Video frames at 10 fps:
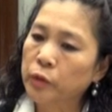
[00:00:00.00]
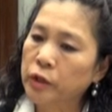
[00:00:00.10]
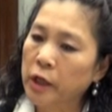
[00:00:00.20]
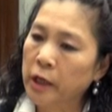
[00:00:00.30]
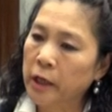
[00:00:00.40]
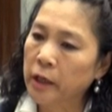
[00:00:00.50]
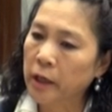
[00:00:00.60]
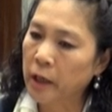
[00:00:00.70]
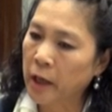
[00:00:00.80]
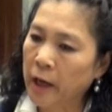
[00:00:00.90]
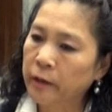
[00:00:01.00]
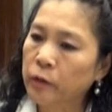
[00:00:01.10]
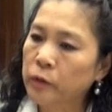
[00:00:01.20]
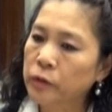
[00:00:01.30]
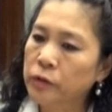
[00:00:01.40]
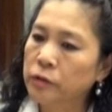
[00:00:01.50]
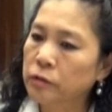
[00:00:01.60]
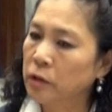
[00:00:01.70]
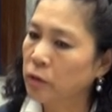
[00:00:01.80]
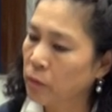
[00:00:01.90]
which
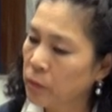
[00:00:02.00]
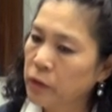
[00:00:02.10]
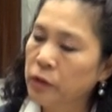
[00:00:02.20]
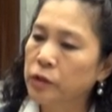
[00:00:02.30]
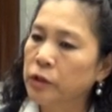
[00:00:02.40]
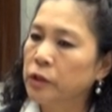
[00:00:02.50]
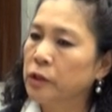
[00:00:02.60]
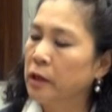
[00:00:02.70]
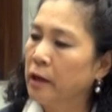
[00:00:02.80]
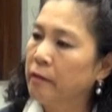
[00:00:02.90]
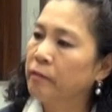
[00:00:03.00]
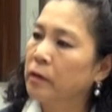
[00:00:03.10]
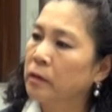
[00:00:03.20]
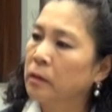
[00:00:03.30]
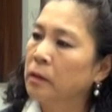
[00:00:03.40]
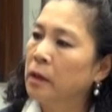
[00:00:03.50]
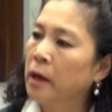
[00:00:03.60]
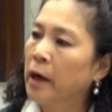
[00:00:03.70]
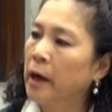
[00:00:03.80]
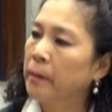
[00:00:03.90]
hires the community level
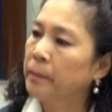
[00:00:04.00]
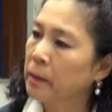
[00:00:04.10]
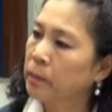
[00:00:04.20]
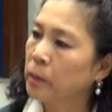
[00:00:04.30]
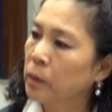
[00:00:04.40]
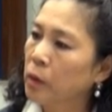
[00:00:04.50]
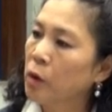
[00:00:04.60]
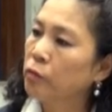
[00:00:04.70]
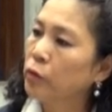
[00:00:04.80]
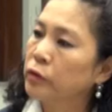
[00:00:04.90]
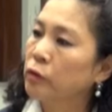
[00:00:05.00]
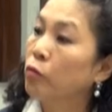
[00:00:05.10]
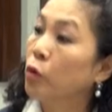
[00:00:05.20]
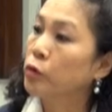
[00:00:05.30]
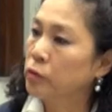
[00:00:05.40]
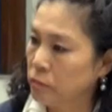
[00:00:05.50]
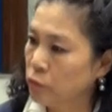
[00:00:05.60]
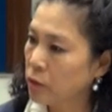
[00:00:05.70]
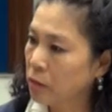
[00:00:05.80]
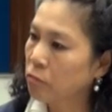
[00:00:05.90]
people for the
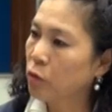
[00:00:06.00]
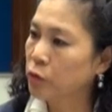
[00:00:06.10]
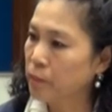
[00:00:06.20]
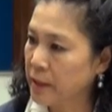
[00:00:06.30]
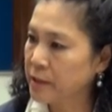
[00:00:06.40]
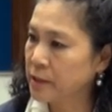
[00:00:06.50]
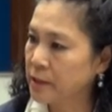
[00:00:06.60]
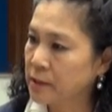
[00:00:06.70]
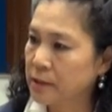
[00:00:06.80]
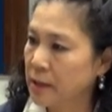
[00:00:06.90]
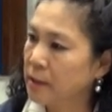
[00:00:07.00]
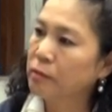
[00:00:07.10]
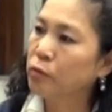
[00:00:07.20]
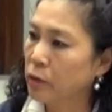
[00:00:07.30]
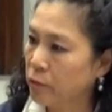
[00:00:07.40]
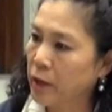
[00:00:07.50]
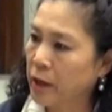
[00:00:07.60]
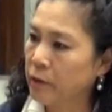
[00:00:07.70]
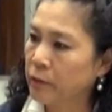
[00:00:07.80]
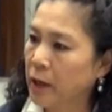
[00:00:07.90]
rural road maintenance in a rural
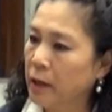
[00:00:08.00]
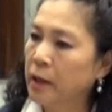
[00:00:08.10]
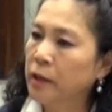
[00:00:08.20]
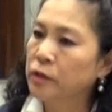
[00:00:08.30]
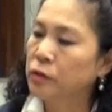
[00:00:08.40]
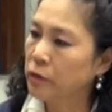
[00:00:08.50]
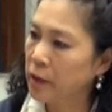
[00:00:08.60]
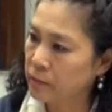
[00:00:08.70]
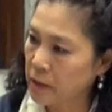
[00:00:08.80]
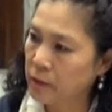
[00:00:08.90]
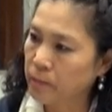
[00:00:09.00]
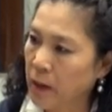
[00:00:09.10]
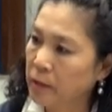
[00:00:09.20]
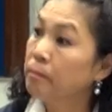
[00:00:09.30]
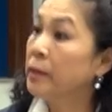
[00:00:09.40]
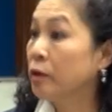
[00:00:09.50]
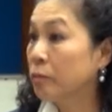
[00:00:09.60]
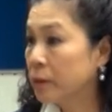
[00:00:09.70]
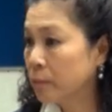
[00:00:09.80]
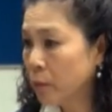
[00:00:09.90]
area. So they take part, many
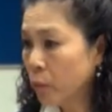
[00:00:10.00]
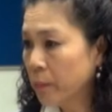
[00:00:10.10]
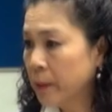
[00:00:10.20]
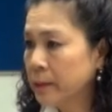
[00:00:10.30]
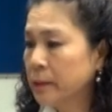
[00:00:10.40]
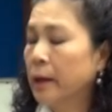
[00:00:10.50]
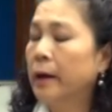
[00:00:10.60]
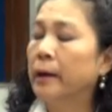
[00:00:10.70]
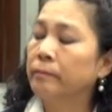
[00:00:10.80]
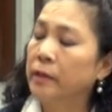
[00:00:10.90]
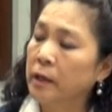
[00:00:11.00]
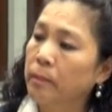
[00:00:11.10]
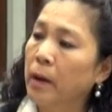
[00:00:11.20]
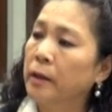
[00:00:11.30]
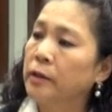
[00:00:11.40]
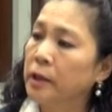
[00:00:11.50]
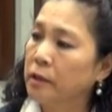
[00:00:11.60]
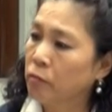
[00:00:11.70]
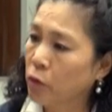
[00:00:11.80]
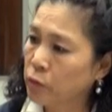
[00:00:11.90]
of them are women, take part
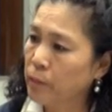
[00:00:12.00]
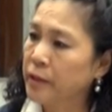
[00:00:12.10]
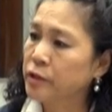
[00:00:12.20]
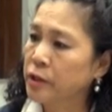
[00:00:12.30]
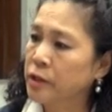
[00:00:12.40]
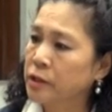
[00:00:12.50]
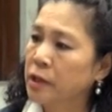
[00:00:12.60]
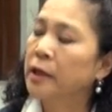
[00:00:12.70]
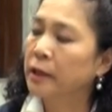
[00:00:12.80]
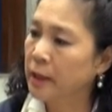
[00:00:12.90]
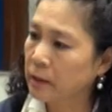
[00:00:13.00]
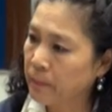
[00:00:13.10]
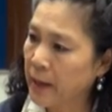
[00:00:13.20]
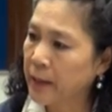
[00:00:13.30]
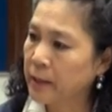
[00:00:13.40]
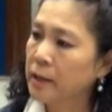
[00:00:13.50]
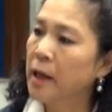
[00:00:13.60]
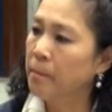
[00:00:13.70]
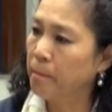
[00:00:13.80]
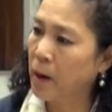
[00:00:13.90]
in the road maintenance, get paid,
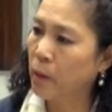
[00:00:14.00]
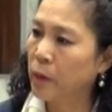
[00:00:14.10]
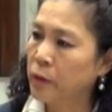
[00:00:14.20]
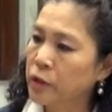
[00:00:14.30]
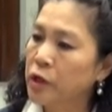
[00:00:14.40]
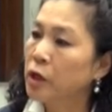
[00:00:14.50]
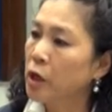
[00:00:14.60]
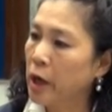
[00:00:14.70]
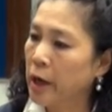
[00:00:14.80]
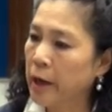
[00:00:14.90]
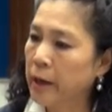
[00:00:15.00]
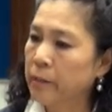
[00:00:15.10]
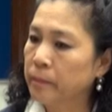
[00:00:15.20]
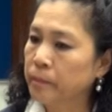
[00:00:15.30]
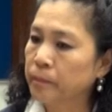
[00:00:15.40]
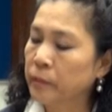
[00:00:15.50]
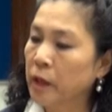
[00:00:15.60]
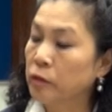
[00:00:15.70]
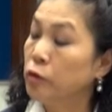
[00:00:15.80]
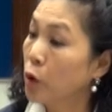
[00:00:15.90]
empowered,
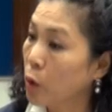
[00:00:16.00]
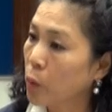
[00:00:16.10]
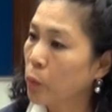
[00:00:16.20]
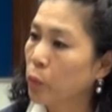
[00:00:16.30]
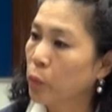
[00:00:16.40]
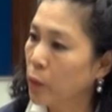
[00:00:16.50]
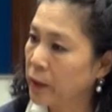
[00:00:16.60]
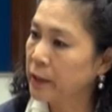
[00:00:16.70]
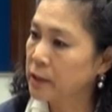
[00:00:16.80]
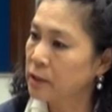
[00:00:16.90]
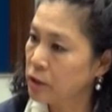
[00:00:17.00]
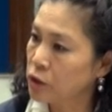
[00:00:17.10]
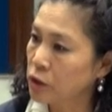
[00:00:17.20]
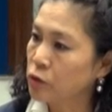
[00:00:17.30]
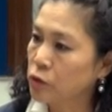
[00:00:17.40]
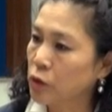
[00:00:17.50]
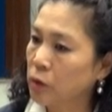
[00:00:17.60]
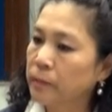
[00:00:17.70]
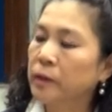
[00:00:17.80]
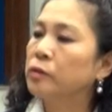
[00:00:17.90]
and know what is a decent
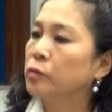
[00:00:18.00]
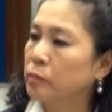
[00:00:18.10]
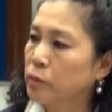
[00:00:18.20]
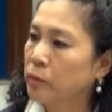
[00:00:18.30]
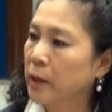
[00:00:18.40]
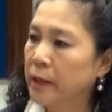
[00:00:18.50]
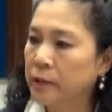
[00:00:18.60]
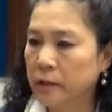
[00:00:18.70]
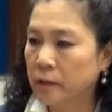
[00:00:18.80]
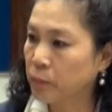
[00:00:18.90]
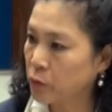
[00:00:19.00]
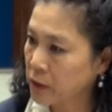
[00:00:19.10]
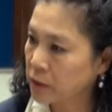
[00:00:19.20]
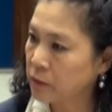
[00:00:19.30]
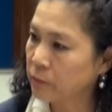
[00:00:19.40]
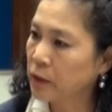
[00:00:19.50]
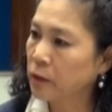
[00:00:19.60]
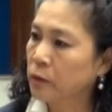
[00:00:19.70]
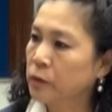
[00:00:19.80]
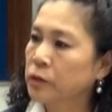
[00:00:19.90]
job, because we provide the protective
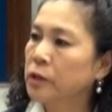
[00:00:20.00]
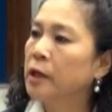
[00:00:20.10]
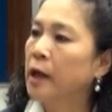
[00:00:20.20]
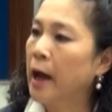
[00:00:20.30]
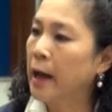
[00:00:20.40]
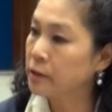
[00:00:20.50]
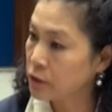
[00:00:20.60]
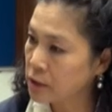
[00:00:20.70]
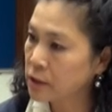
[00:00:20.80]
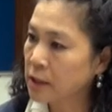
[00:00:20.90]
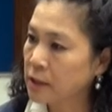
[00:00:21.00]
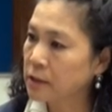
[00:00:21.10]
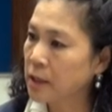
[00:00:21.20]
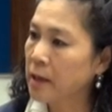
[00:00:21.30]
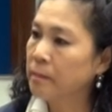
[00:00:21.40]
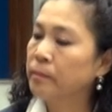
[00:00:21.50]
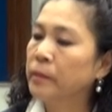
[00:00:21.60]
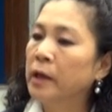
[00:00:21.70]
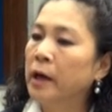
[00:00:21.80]
gears and sensitize them,